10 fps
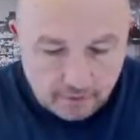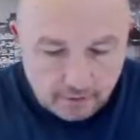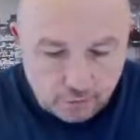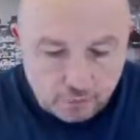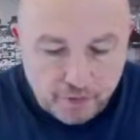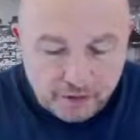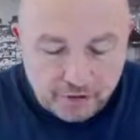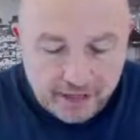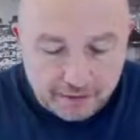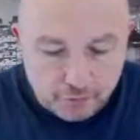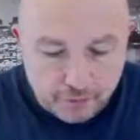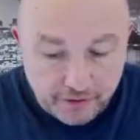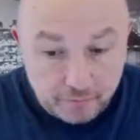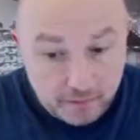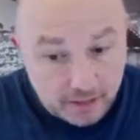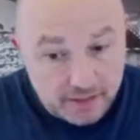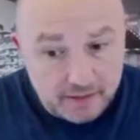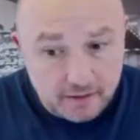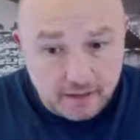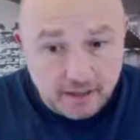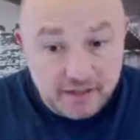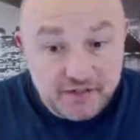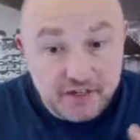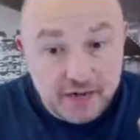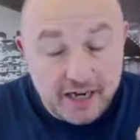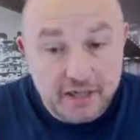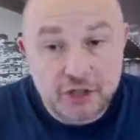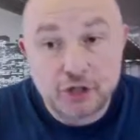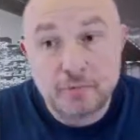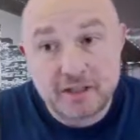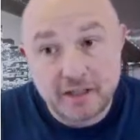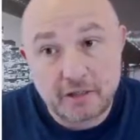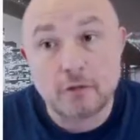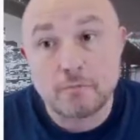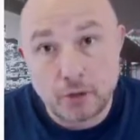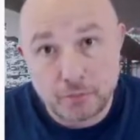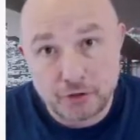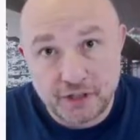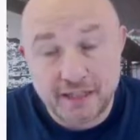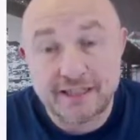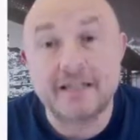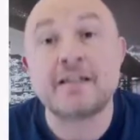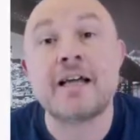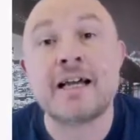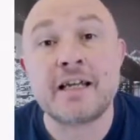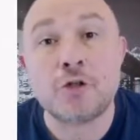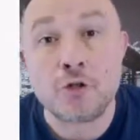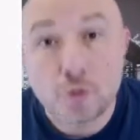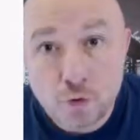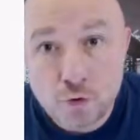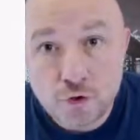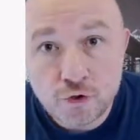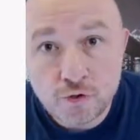to build an algorithm is there any geometrical property that I can use